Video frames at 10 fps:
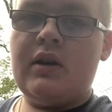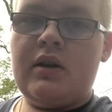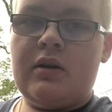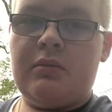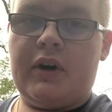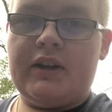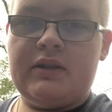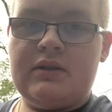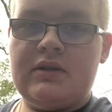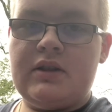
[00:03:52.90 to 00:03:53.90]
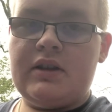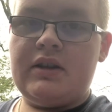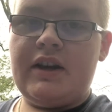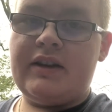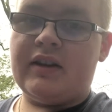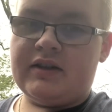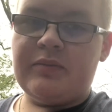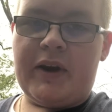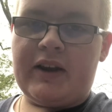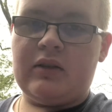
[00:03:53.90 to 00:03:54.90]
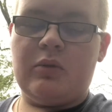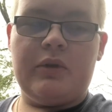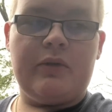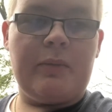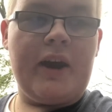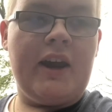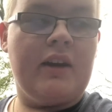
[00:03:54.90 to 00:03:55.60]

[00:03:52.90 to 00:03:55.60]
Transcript: but it does make it a little bit of a pain.